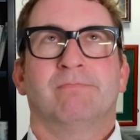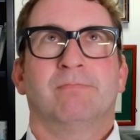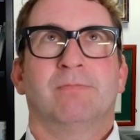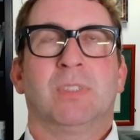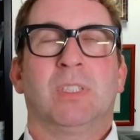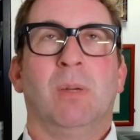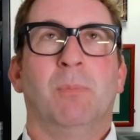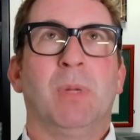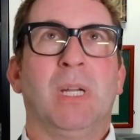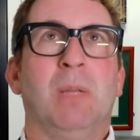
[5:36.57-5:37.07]

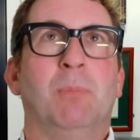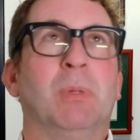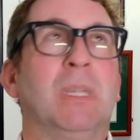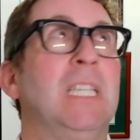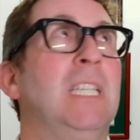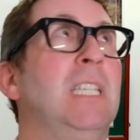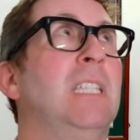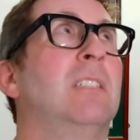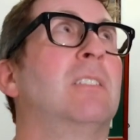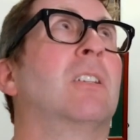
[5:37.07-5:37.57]
Somebody
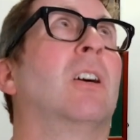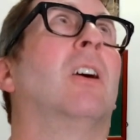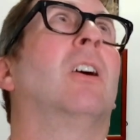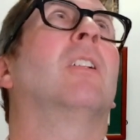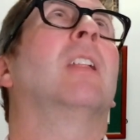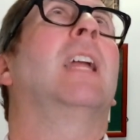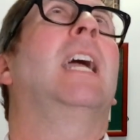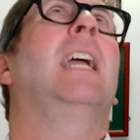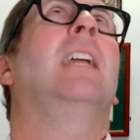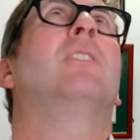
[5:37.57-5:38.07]
please
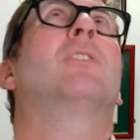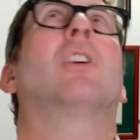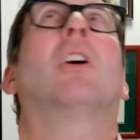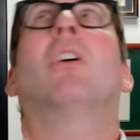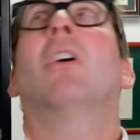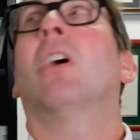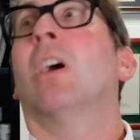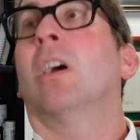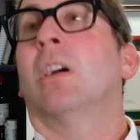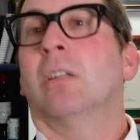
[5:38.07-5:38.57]
call
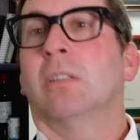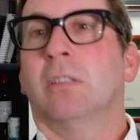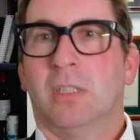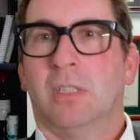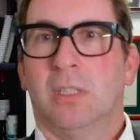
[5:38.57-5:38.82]
HR.